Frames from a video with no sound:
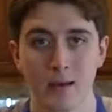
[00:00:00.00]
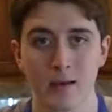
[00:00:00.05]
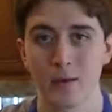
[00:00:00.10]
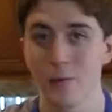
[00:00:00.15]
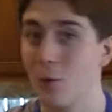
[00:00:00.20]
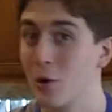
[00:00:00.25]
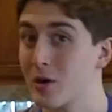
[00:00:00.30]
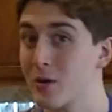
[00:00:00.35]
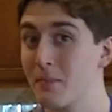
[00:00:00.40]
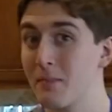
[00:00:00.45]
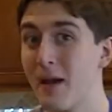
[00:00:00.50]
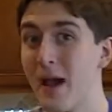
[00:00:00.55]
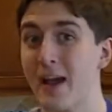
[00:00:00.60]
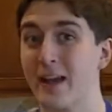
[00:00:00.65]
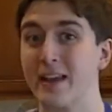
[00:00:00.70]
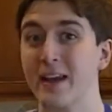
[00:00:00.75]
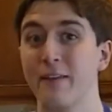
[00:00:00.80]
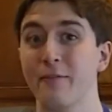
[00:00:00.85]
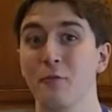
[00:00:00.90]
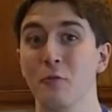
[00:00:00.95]
Welcome back
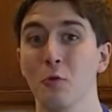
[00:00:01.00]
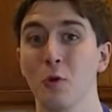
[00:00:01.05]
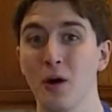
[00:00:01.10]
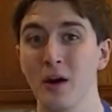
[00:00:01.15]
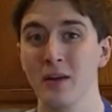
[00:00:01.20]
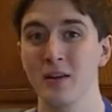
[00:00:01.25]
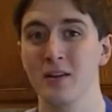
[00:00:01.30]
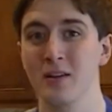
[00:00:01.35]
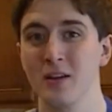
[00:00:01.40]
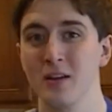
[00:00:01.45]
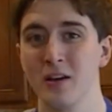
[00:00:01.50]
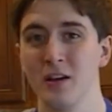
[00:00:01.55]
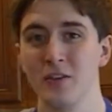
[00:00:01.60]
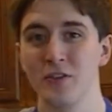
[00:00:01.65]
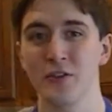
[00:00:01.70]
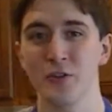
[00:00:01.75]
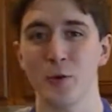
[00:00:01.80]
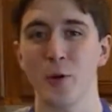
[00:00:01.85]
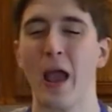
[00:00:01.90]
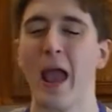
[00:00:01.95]
everyone
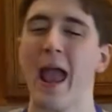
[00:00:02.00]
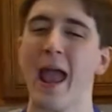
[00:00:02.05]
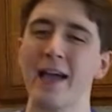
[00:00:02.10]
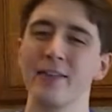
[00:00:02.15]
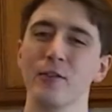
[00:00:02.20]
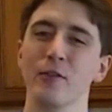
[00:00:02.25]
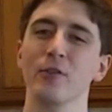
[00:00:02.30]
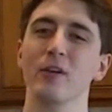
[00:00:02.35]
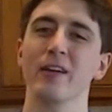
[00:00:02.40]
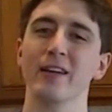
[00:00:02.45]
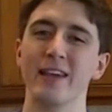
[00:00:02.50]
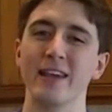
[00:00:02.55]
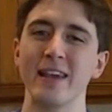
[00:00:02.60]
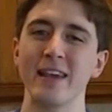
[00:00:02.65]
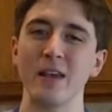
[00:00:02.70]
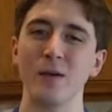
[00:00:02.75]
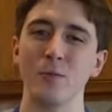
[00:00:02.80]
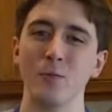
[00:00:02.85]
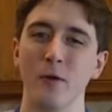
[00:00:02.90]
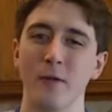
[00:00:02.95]
to Handle the
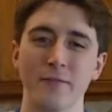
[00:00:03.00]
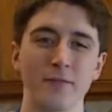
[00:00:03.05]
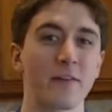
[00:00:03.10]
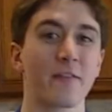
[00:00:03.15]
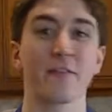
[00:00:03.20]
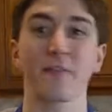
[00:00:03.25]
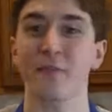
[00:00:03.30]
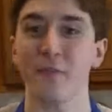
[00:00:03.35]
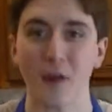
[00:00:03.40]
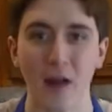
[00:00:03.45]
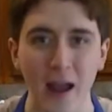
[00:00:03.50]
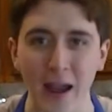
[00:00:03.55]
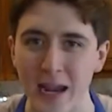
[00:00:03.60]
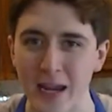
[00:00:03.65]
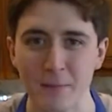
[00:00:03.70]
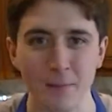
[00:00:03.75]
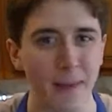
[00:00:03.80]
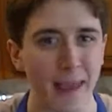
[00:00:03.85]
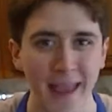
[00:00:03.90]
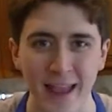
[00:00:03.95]
Heat with the
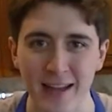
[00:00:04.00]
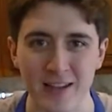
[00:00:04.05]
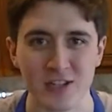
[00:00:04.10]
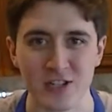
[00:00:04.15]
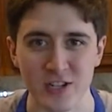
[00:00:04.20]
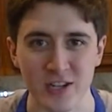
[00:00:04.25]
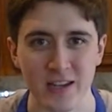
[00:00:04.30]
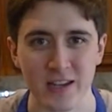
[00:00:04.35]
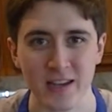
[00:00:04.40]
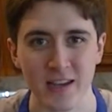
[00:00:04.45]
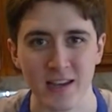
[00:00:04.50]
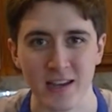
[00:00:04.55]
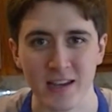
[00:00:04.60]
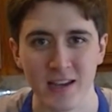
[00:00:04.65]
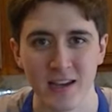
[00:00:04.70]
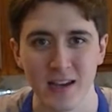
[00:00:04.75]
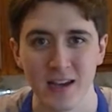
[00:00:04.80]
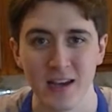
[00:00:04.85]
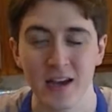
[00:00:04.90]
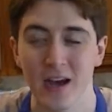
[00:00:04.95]
Frying Panchy.
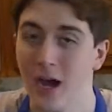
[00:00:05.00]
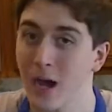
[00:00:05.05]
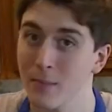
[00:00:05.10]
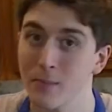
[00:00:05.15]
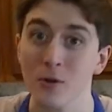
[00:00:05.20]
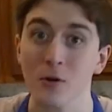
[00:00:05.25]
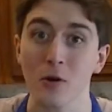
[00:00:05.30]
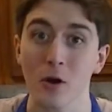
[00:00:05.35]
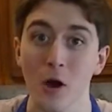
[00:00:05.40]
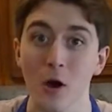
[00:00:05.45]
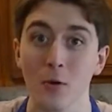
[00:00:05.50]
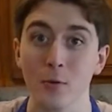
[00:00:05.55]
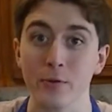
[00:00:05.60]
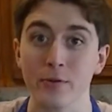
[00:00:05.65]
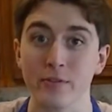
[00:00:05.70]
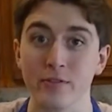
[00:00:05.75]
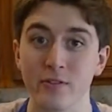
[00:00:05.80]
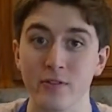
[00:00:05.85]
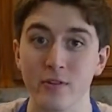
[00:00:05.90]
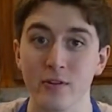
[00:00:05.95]
I'm your
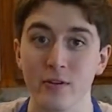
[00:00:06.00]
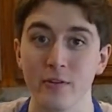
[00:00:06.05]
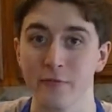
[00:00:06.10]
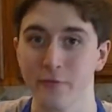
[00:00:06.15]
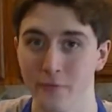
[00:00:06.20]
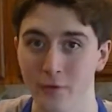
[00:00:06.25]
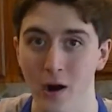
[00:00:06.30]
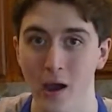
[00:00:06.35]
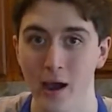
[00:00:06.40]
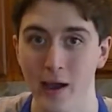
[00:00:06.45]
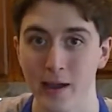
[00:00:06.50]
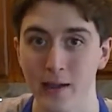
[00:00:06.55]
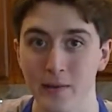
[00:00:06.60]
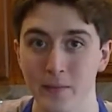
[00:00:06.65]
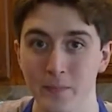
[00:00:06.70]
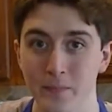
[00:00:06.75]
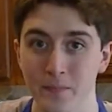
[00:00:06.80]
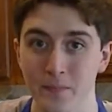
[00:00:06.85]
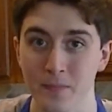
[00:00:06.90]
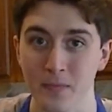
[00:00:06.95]
host, Fry.
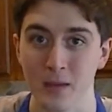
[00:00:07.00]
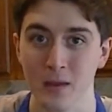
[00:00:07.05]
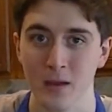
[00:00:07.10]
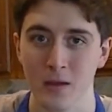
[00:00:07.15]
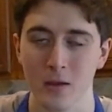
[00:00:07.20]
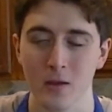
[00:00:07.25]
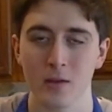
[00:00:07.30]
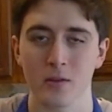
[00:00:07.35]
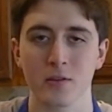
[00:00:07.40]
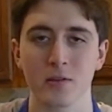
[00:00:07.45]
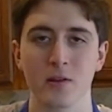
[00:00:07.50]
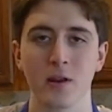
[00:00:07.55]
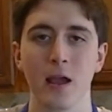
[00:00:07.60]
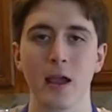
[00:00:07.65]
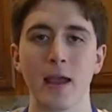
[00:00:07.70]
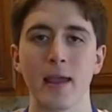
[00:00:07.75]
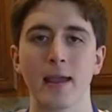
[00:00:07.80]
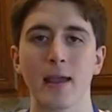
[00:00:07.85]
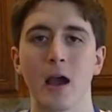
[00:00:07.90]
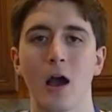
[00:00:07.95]

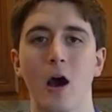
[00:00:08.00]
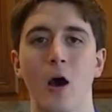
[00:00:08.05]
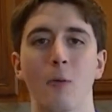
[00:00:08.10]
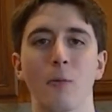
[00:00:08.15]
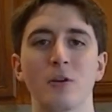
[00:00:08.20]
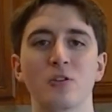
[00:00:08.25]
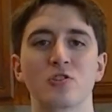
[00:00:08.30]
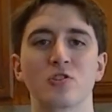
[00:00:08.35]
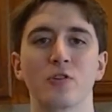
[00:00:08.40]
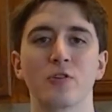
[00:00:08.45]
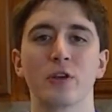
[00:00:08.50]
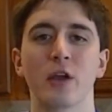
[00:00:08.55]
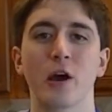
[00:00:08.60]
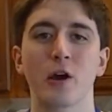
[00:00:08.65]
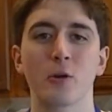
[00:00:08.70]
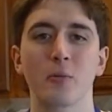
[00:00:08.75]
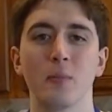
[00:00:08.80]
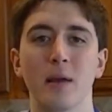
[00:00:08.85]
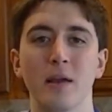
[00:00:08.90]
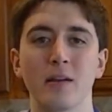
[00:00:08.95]
Today I'll be showing you how
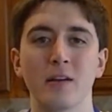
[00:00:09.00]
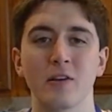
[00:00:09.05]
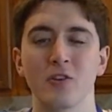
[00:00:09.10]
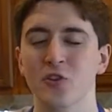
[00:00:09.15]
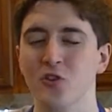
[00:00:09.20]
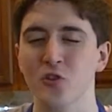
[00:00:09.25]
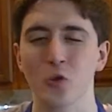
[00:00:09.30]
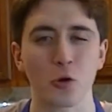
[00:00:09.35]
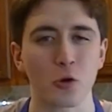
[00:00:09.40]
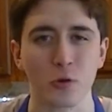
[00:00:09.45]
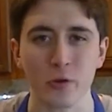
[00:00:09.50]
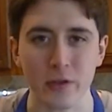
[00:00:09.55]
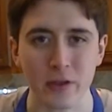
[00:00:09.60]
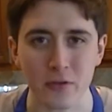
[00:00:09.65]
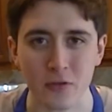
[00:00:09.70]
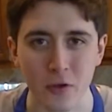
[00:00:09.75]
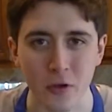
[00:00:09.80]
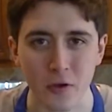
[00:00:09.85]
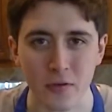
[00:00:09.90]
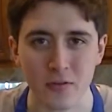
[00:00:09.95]
to make
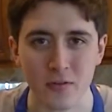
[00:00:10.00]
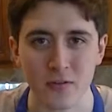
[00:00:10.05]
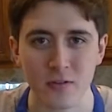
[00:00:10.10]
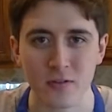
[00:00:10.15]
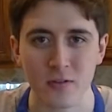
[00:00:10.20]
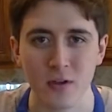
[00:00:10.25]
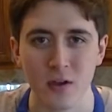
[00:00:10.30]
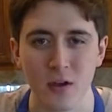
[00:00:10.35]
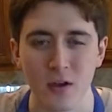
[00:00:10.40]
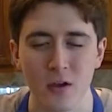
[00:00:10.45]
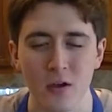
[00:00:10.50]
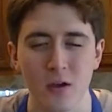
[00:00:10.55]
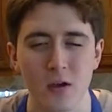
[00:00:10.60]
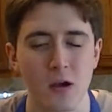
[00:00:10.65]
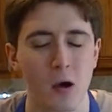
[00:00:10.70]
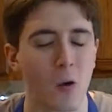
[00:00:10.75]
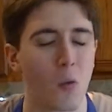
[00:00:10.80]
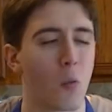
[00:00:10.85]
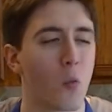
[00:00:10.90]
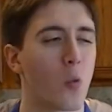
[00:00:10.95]
Sorullitos,
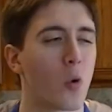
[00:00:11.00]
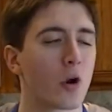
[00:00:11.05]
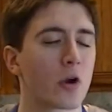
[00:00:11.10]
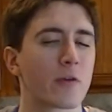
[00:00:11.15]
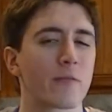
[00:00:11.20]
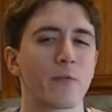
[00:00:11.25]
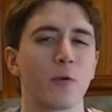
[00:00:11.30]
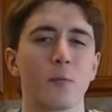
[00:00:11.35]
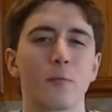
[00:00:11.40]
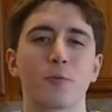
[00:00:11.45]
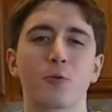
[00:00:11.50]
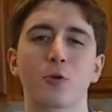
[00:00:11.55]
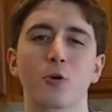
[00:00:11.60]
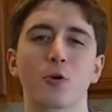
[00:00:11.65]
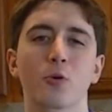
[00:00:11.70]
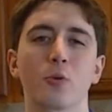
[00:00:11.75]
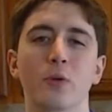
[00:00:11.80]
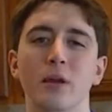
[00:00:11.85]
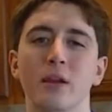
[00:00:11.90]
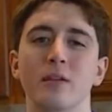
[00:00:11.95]
a wonderful Puerto
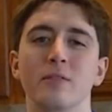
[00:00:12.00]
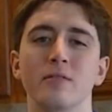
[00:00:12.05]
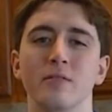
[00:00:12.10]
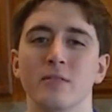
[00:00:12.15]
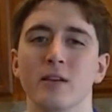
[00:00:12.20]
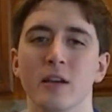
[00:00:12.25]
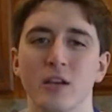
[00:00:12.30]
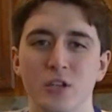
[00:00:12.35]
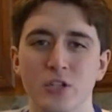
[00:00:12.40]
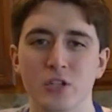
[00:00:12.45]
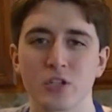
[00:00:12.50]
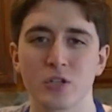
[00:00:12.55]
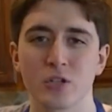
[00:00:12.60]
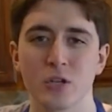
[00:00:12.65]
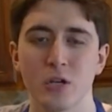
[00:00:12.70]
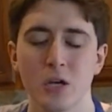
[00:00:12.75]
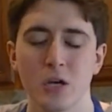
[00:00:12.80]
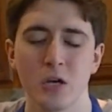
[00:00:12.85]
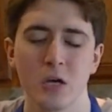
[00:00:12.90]
Rican dish.